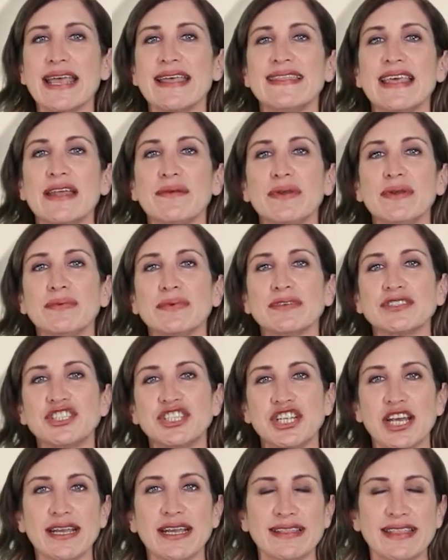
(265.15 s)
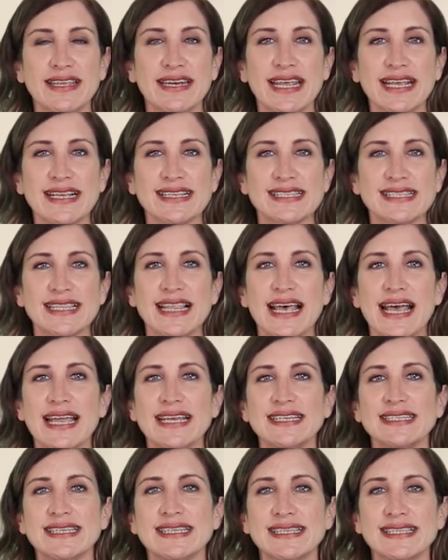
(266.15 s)
Then we will check the next
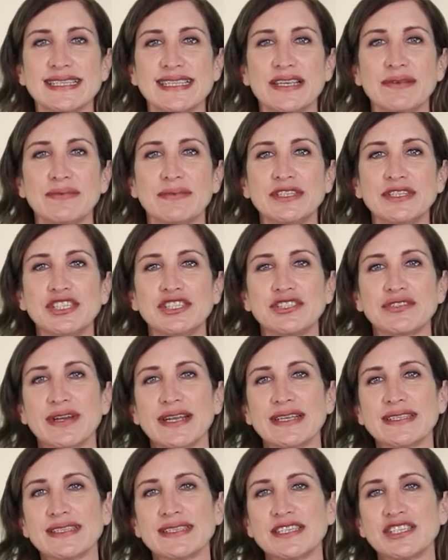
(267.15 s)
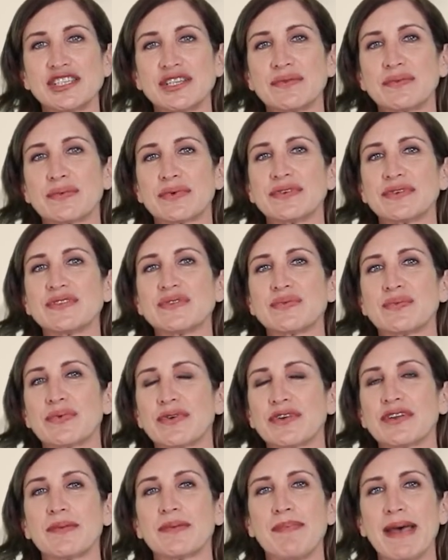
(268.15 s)
slide to see which transition words work